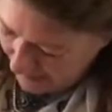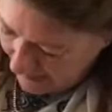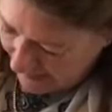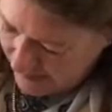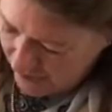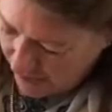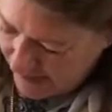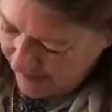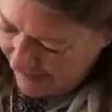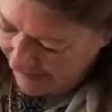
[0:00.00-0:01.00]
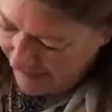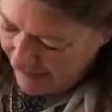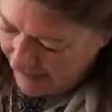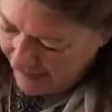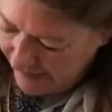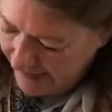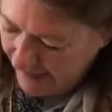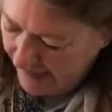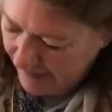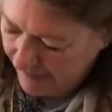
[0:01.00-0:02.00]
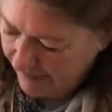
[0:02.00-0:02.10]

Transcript: and salt and pepper the